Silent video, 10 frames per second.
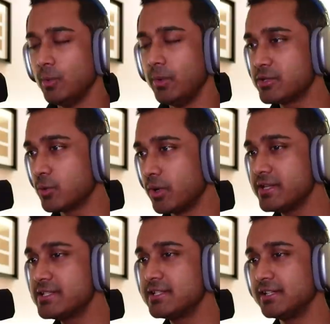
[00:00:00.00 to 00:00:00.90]
Wait, so what
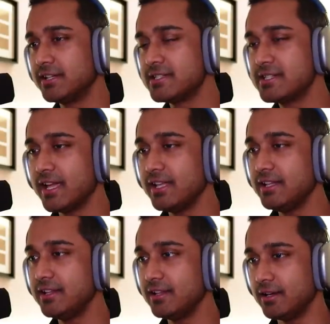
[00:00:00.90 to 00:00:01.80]
is the
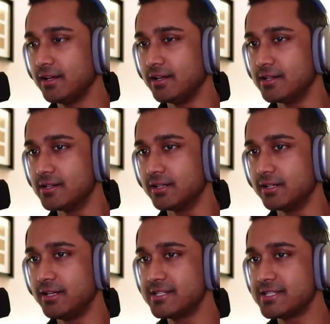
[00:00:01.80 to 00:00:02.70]
design
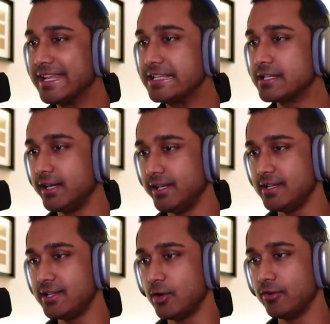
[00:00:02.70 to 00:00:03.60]

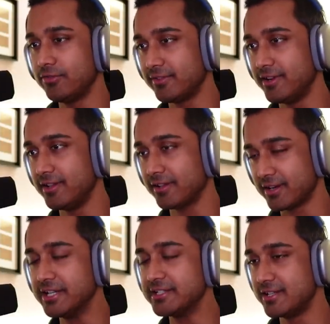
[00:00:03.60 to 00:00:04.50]
critique of
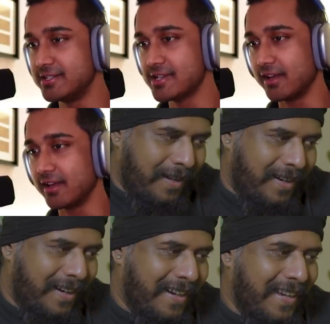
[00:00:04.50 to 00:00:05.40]
Cred's design?
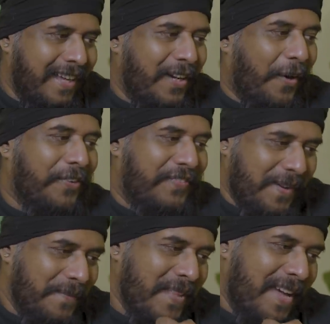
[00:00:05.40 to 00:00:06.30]
A lot of
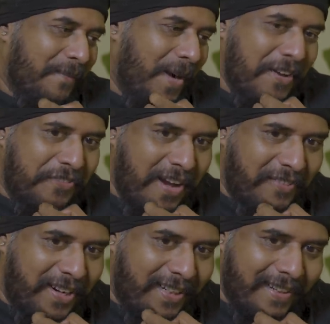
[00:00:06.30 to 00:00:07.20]
them. My
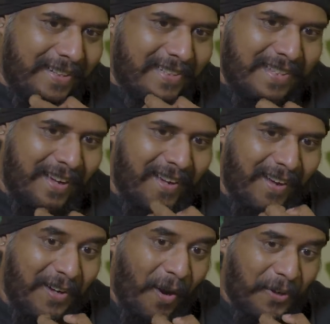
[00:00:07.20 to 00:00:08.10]
favorite is
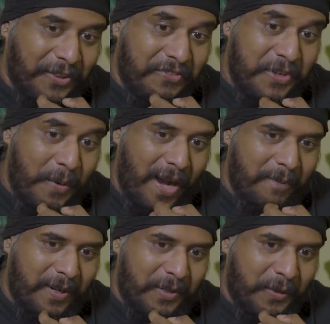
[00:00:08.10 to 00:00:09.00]
a lot of UI
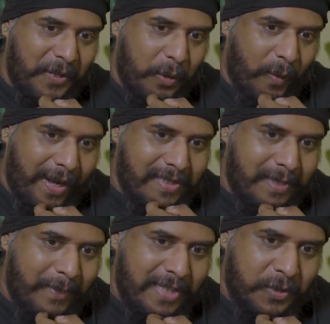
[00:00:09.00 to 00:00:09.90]
but no UX.
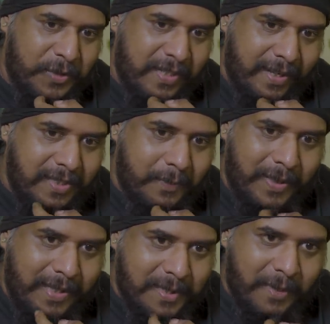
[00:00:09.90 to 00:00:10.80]
It makes no sense,
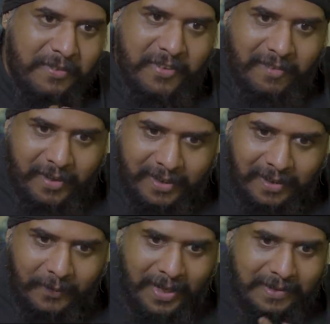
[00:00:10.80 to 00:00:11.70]
but that's my favorite.
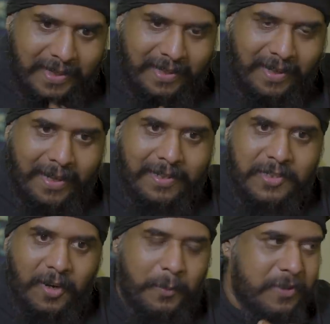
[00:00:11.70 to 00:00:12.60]
I mean, that line
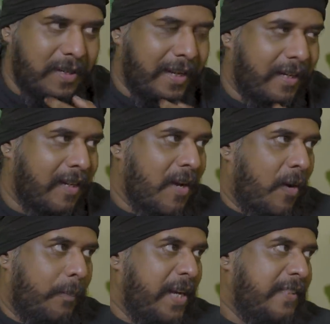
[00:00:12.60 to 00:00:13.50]
is almost like
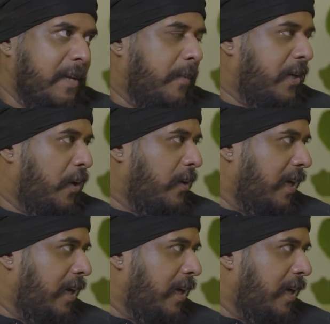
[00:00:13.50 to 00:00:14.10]
breathing but not